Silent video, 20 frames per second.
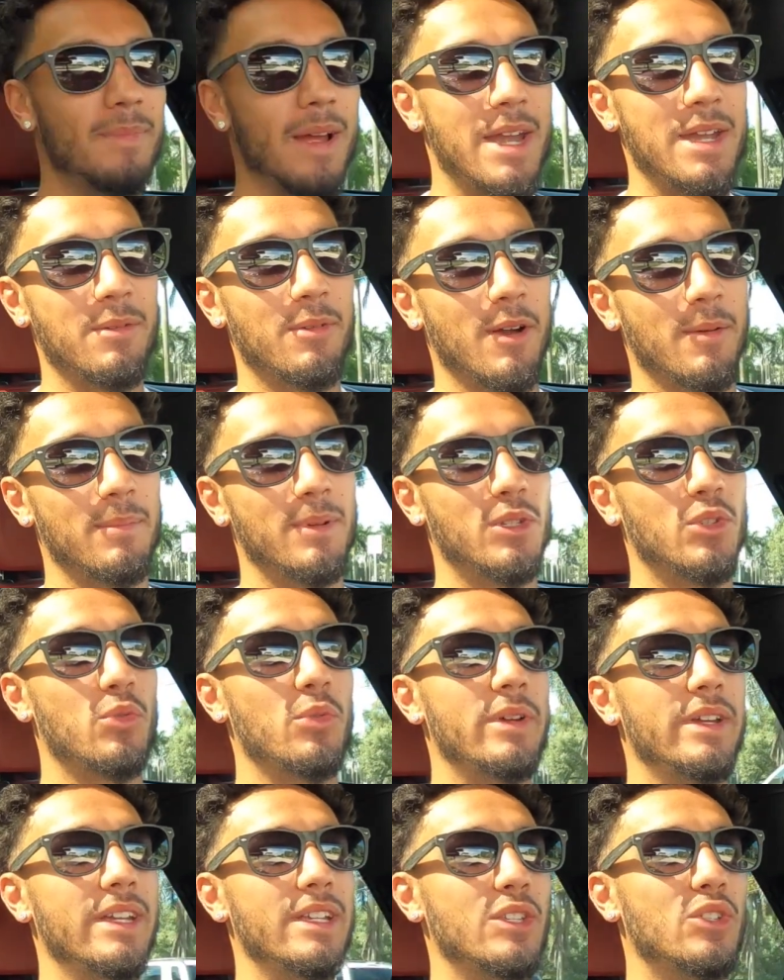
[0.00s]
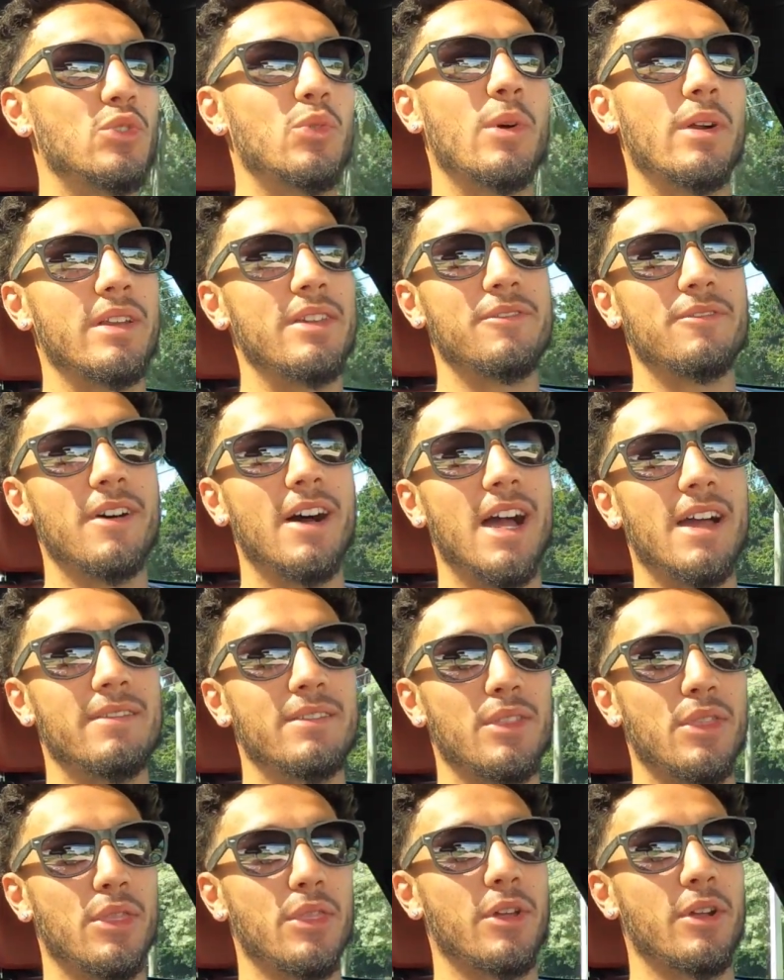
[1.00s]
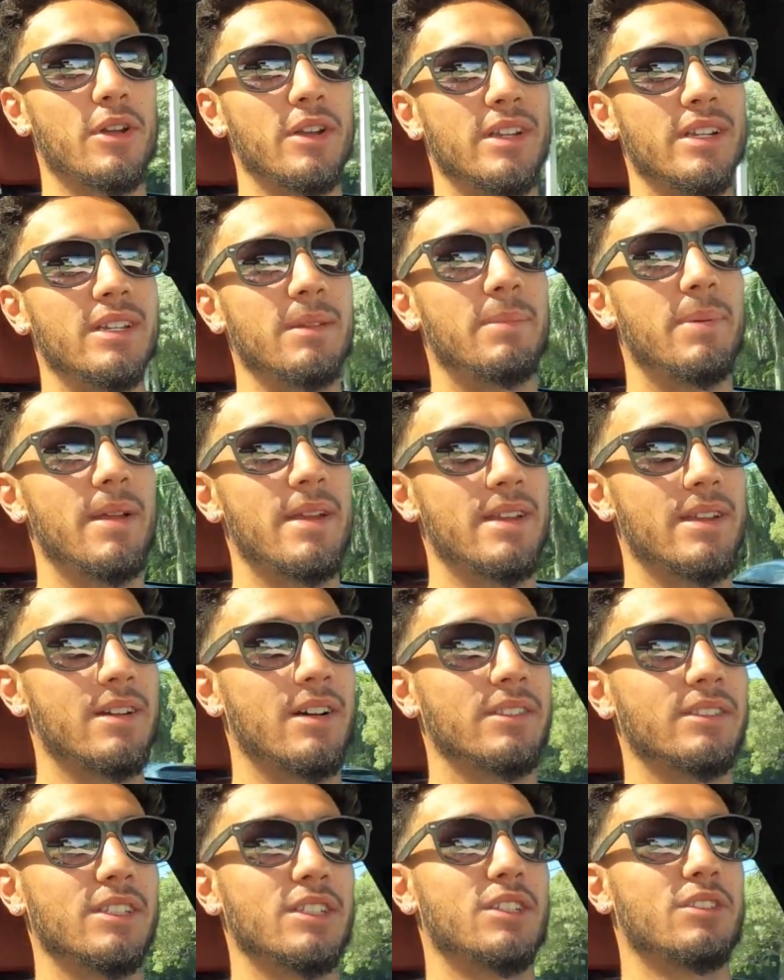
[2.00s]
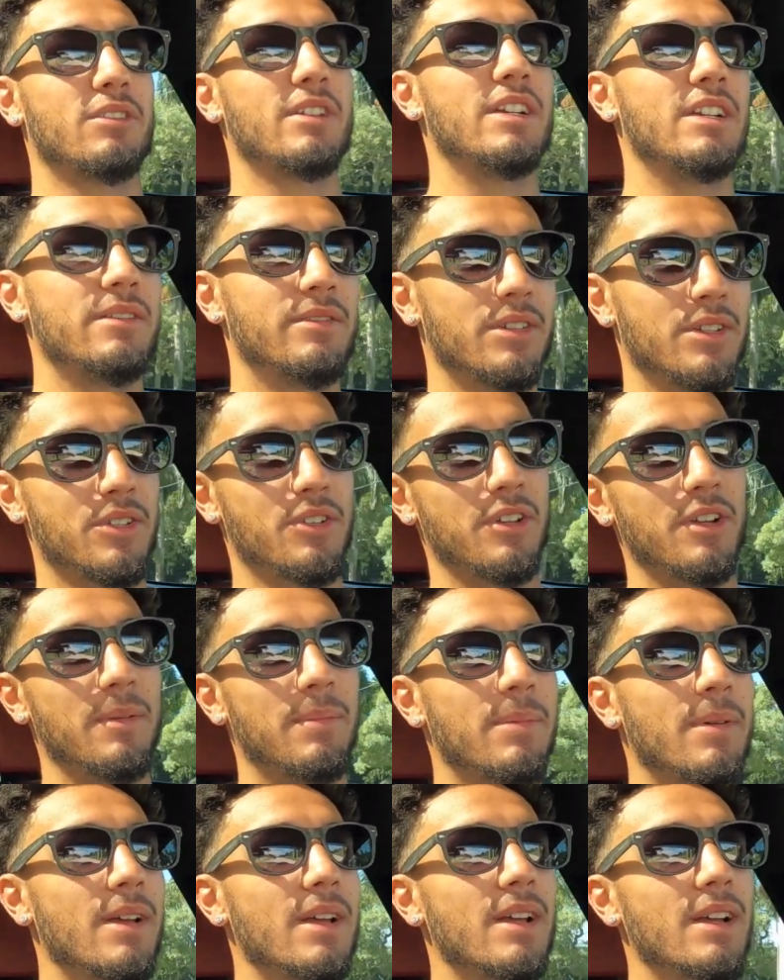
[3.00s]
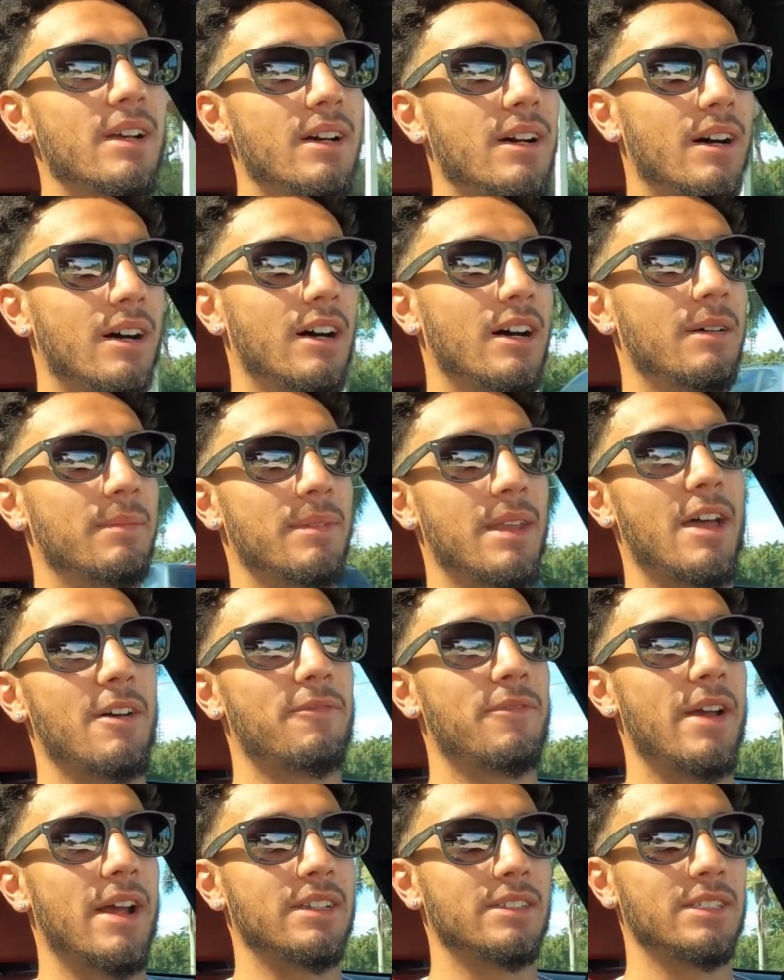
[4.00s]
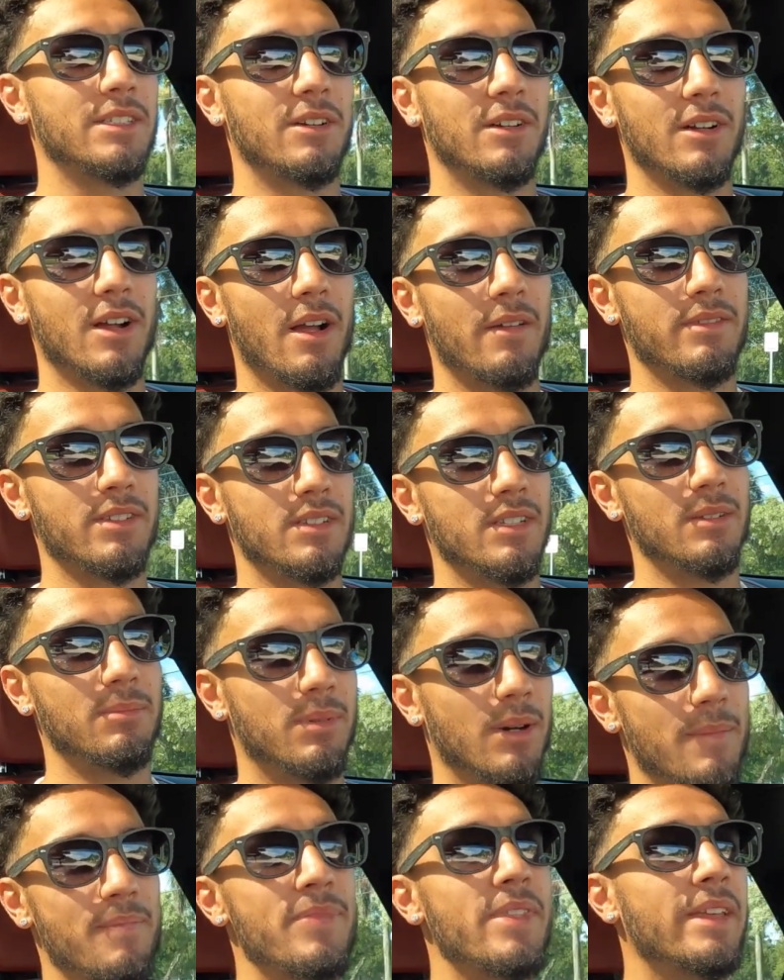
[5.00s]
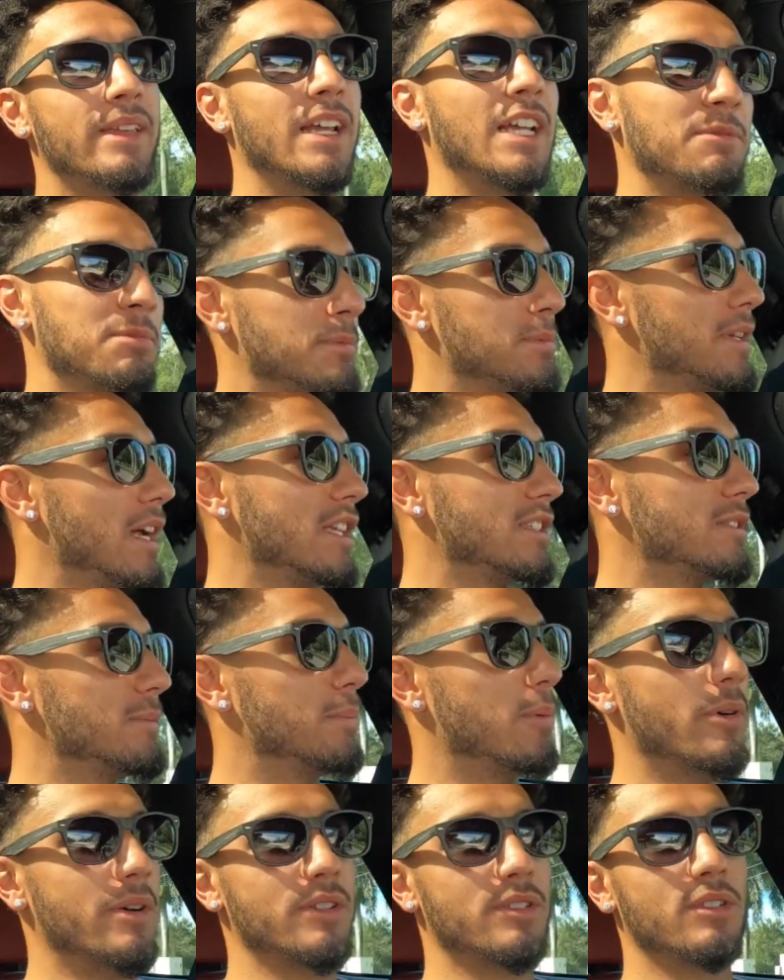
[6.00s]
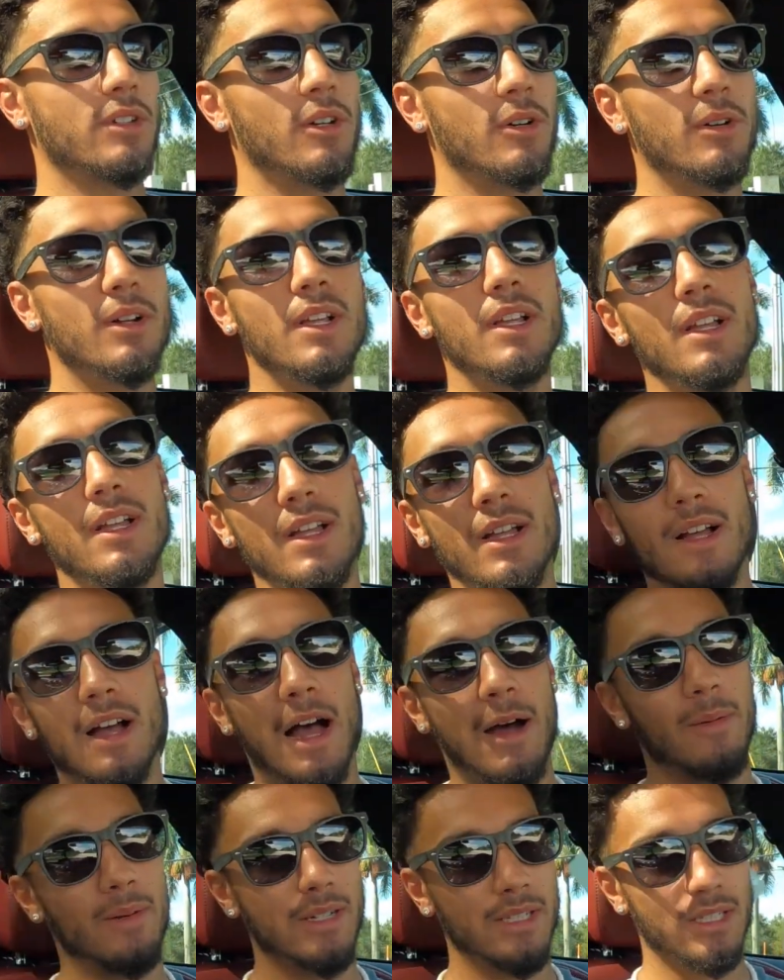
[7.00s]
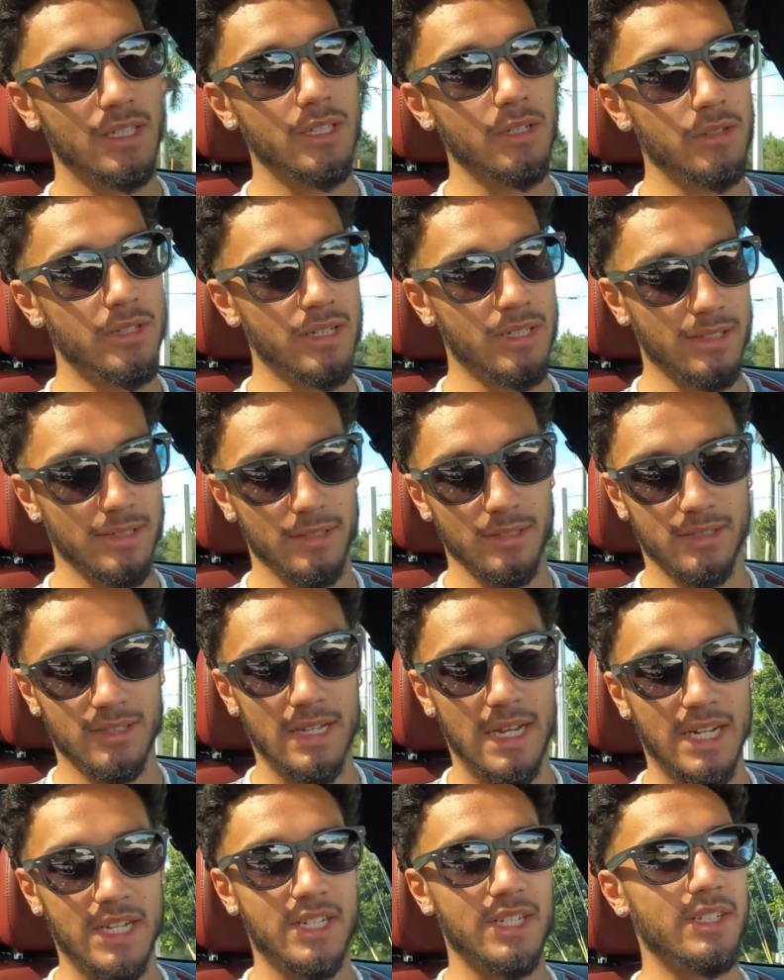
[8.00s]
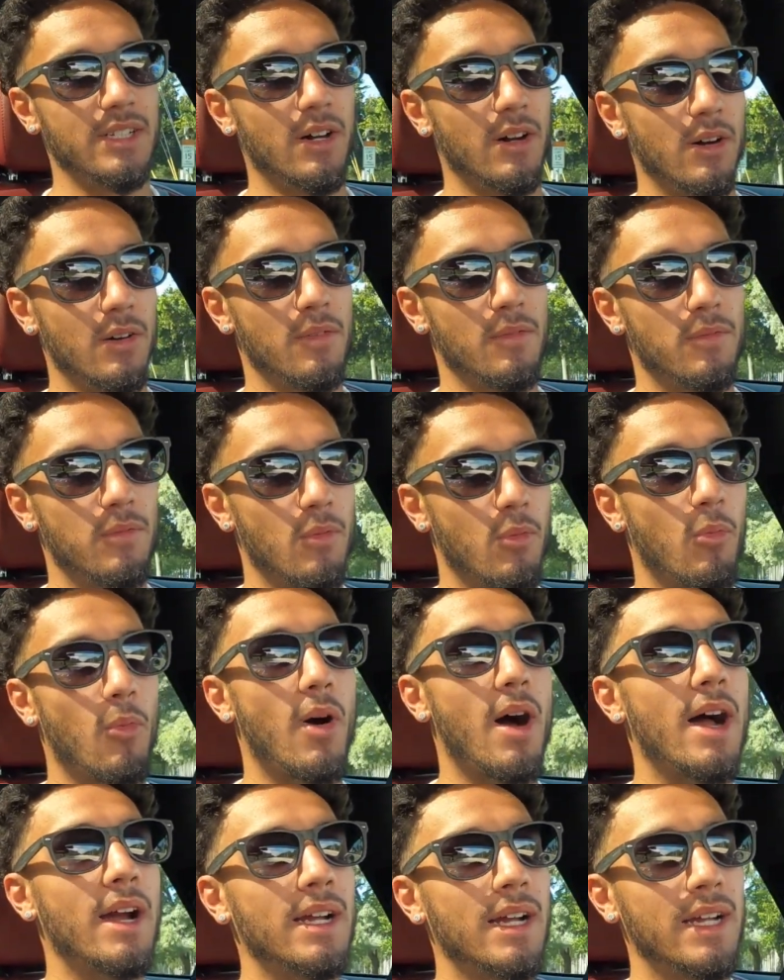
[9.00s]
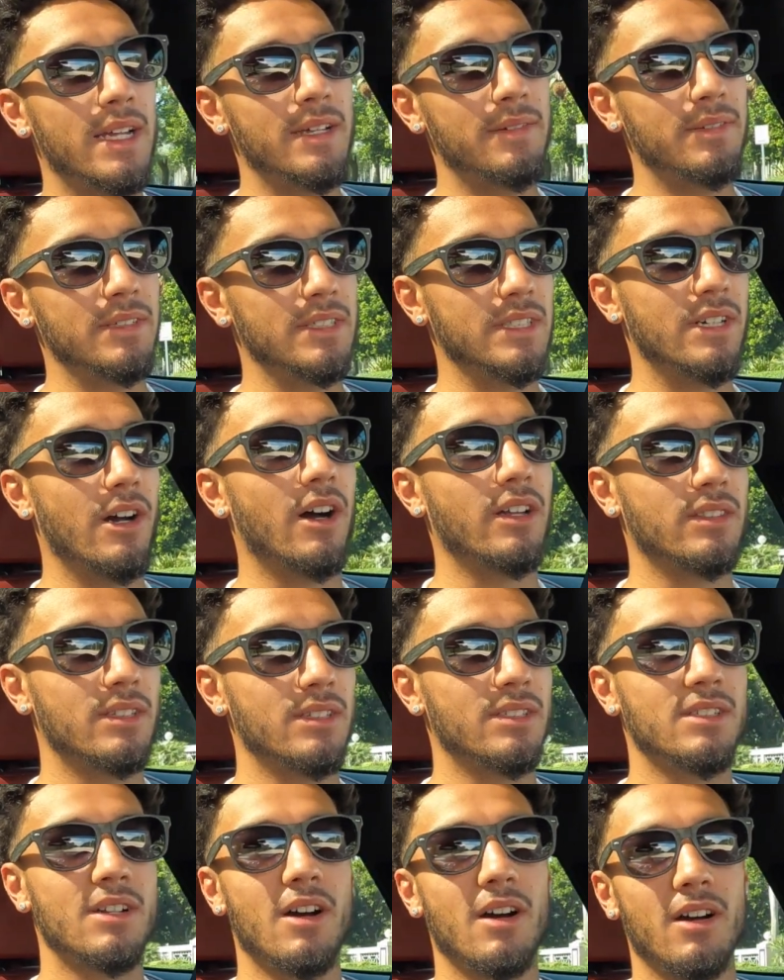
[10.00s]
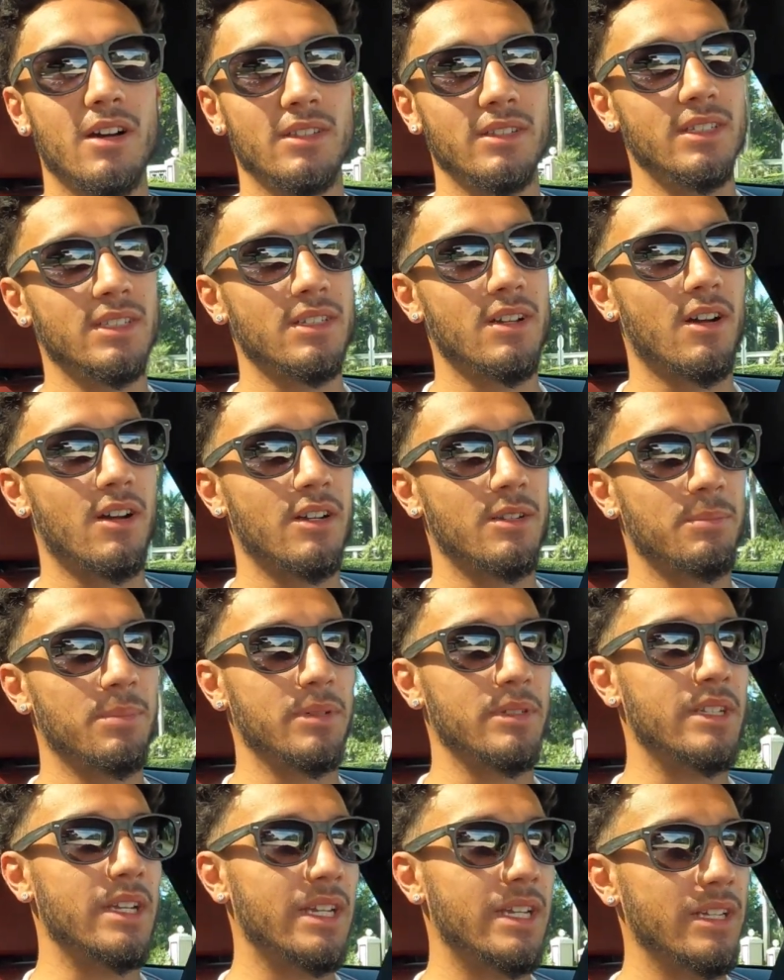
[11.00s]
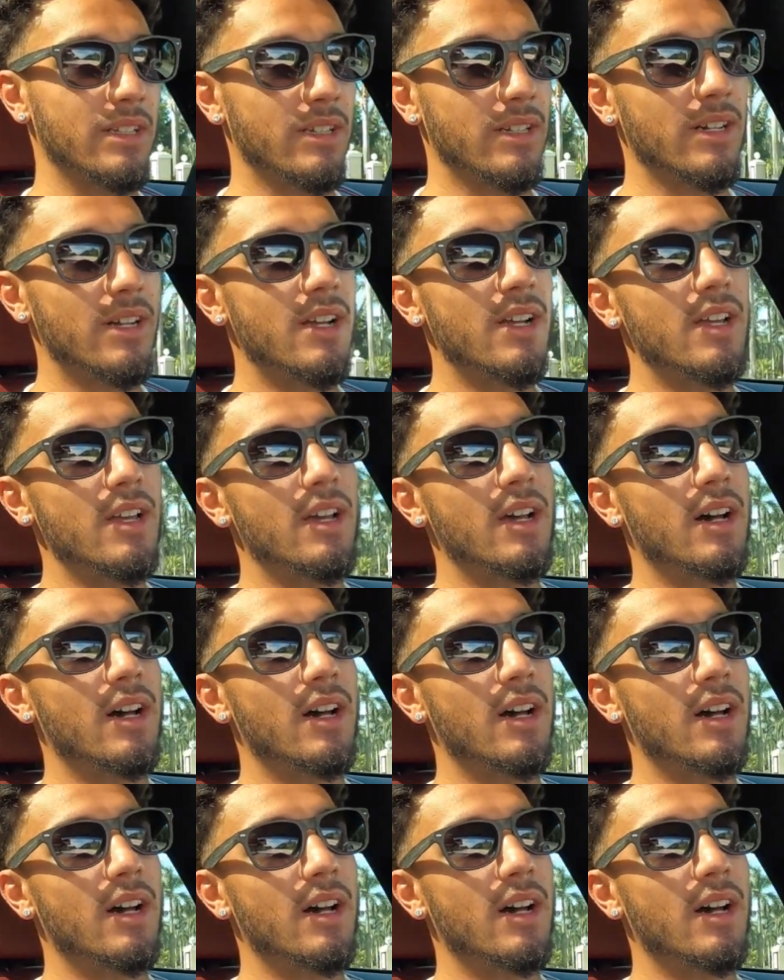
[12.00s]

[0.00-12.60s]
anywhere between 25 and 30, depending on the terrain of your trip, and how fast you're going, obviously, but that's besides the point. So I wanted to do this little section of why I even got this car, and this car in particular.